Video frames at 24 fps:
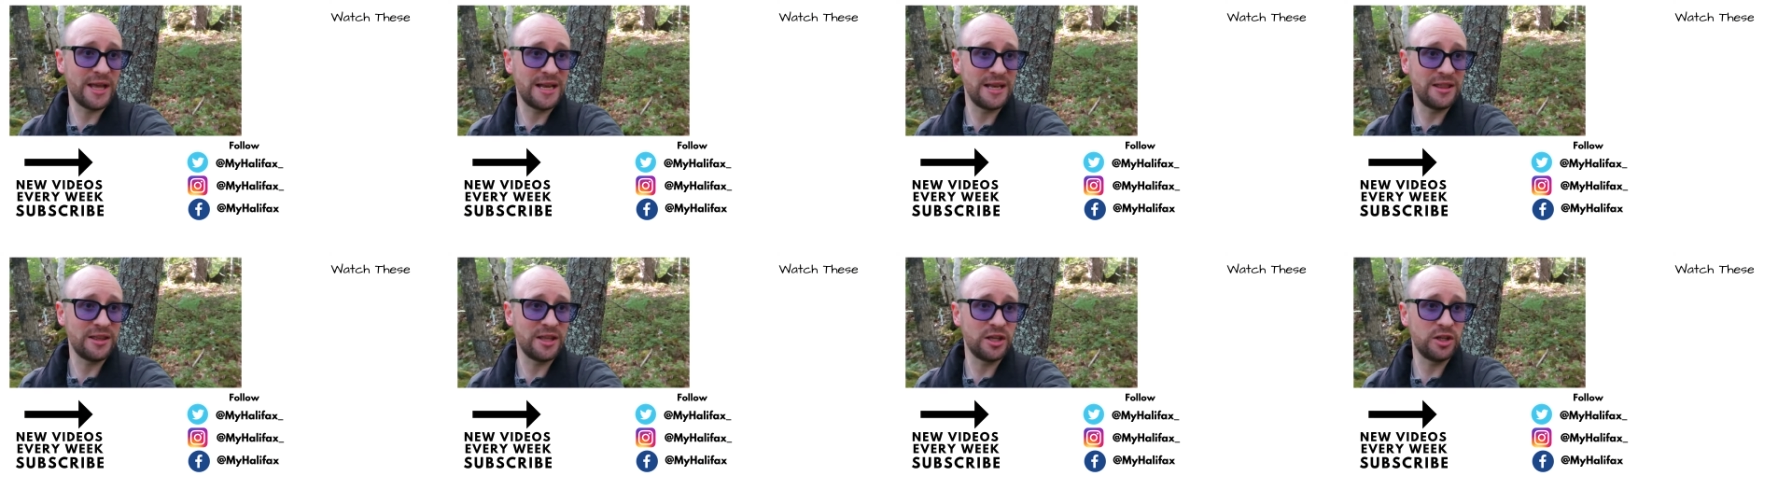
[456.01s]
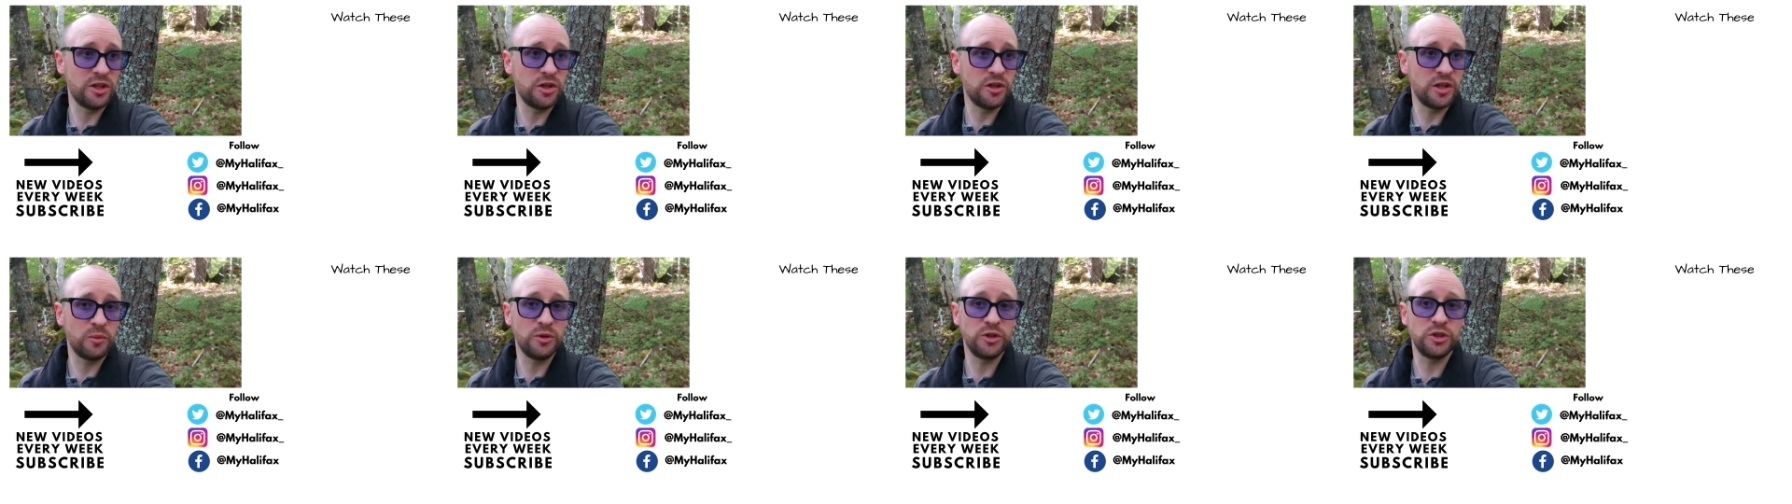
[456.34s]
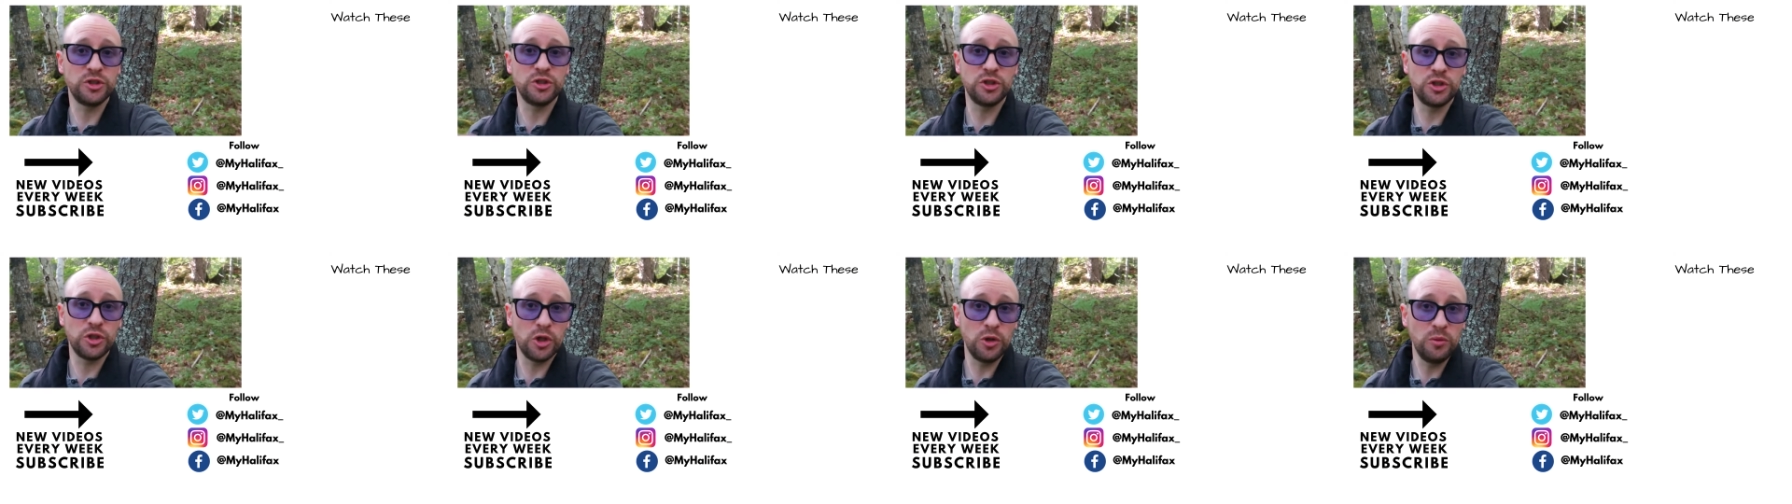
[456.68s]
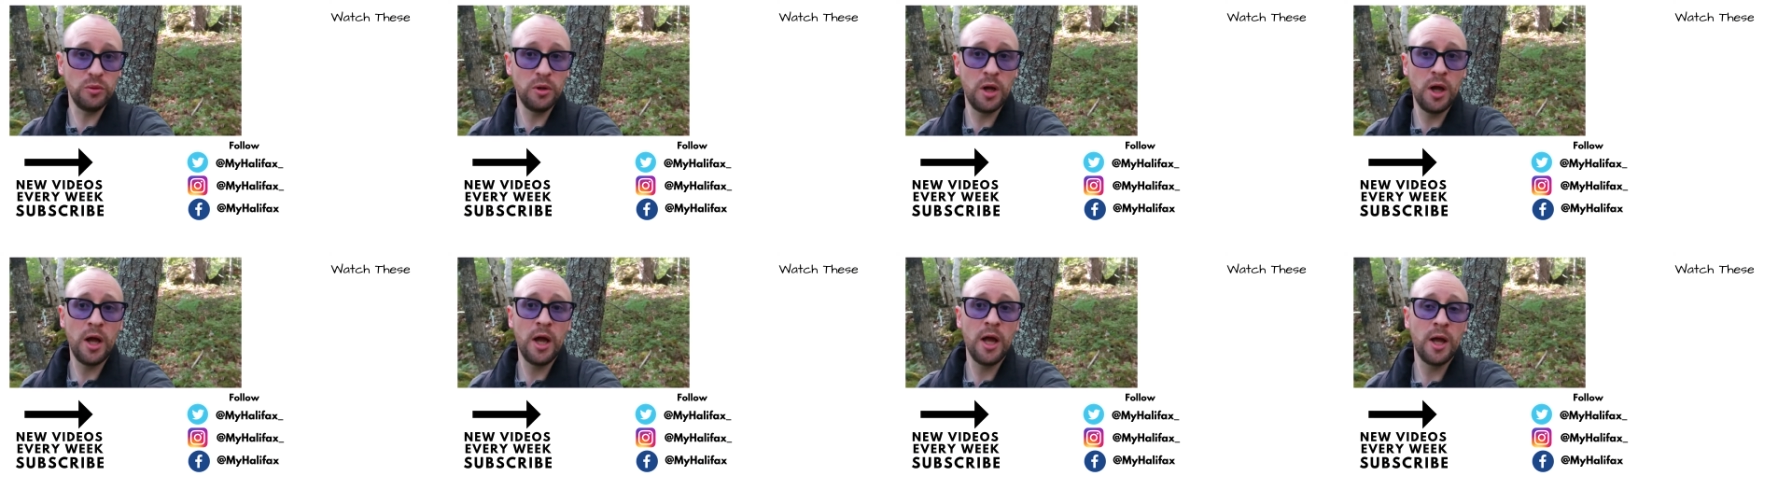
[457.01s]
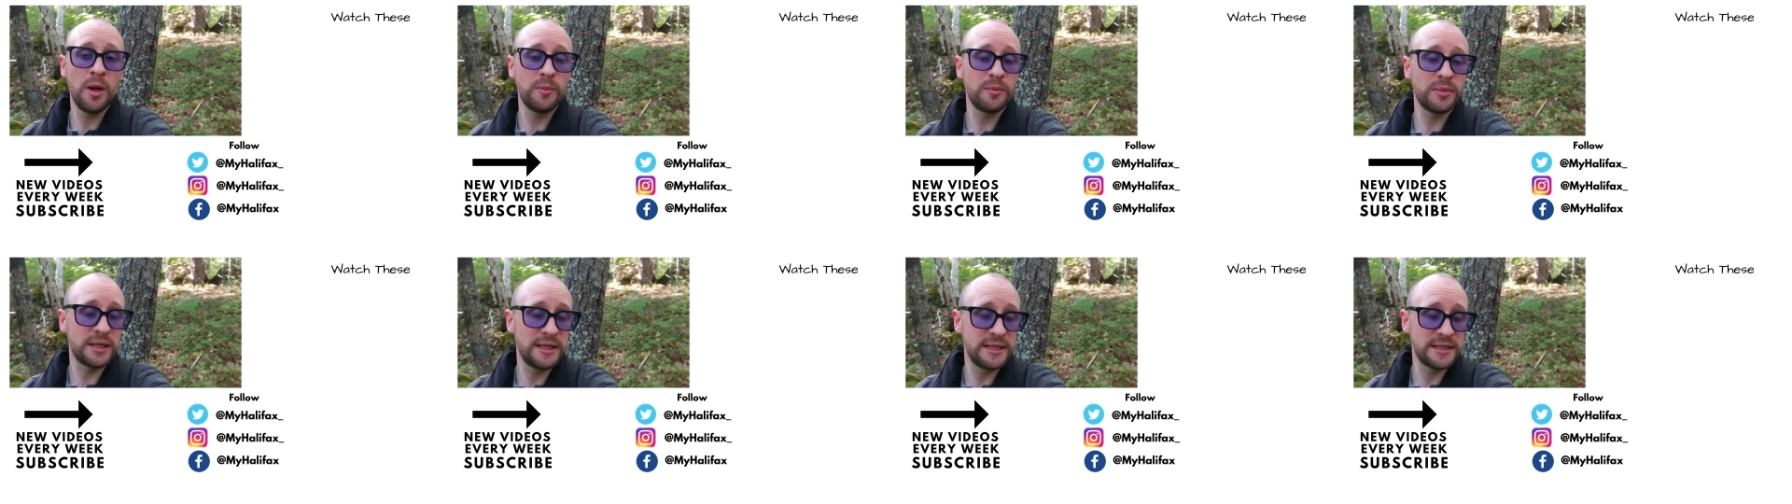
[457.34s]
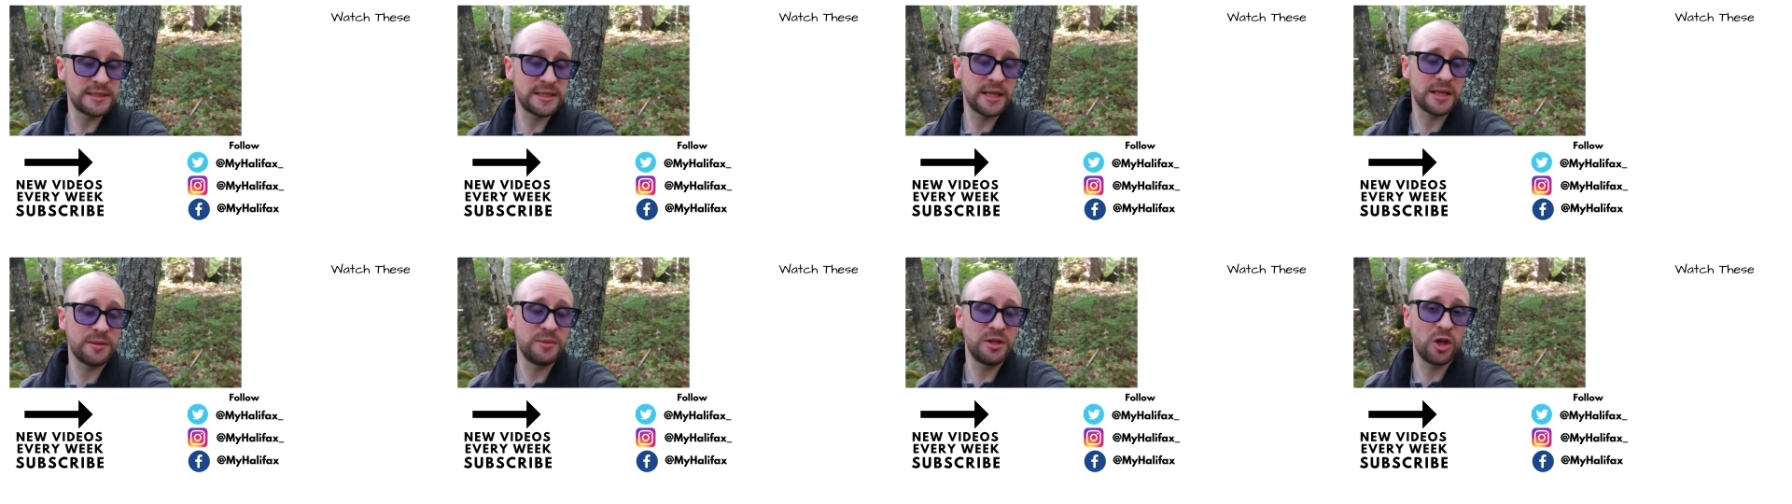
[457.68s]
anything you think we should shoot,
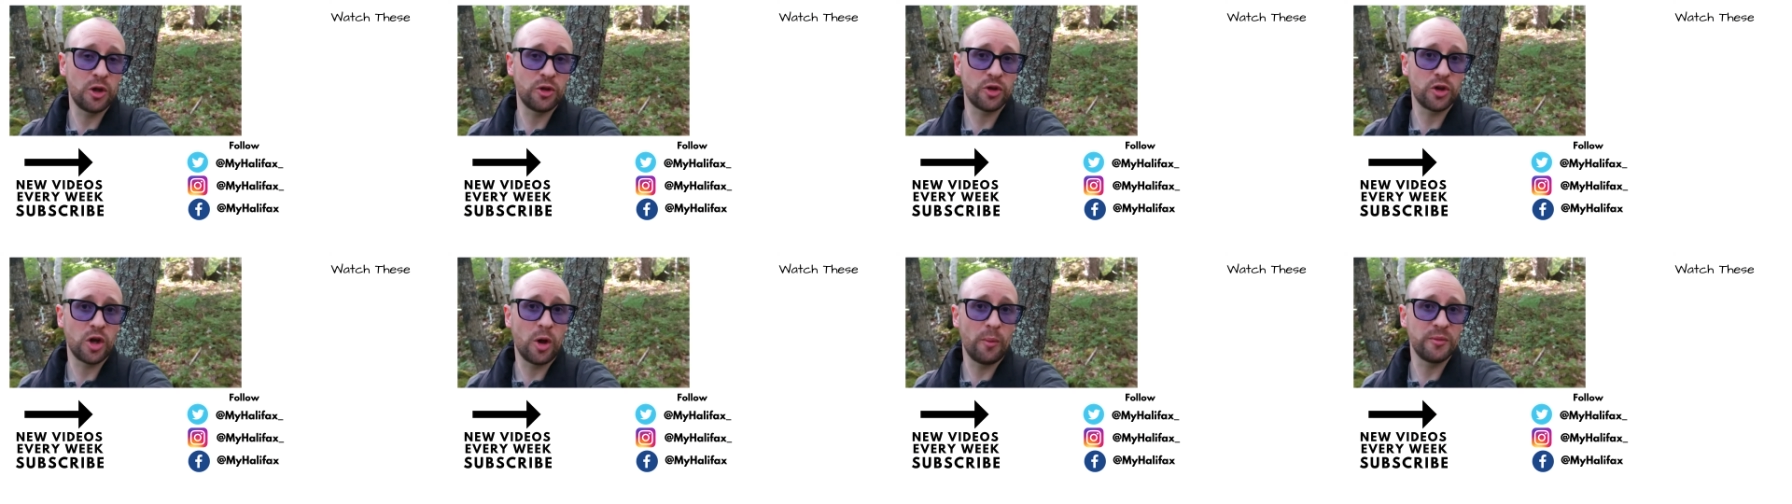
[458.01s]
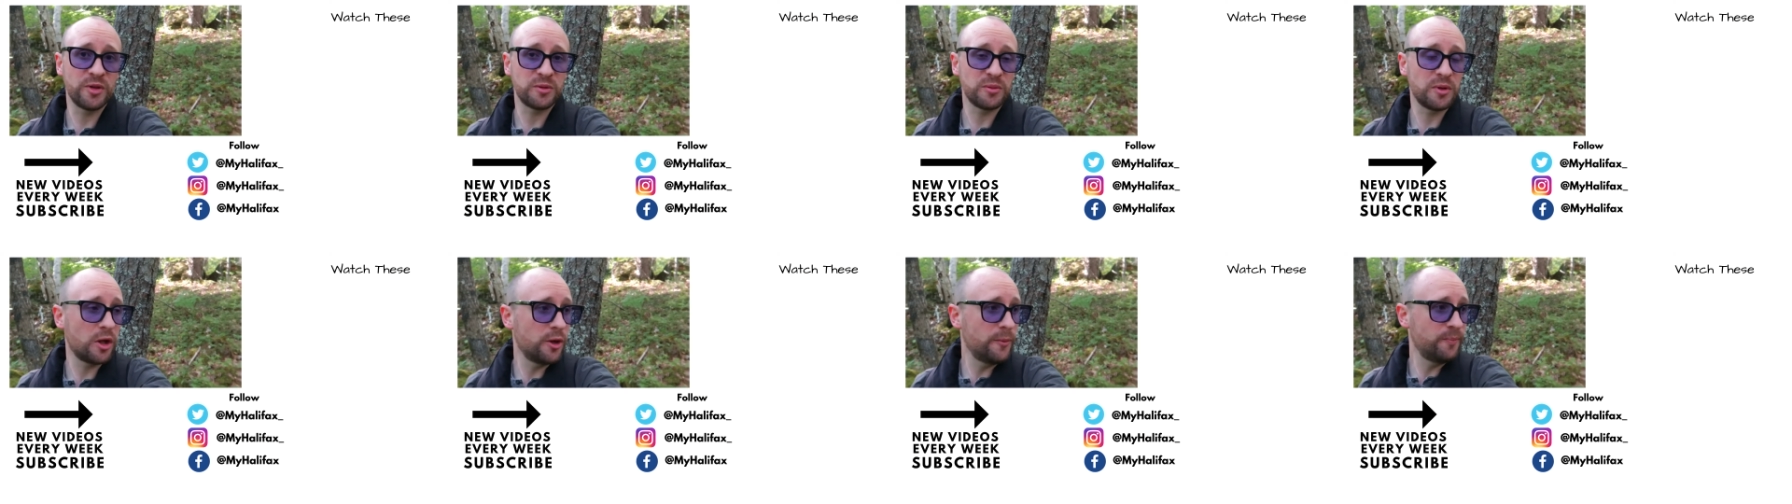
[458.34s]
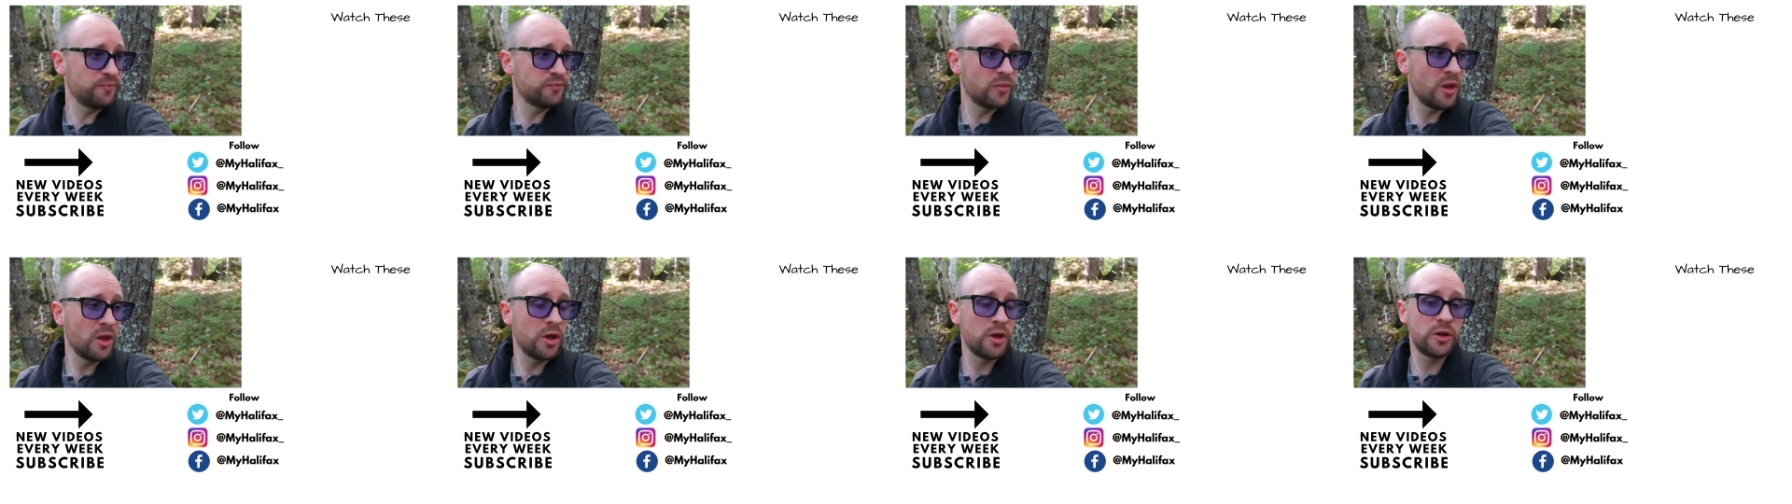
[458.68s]
please let me know in the comments below.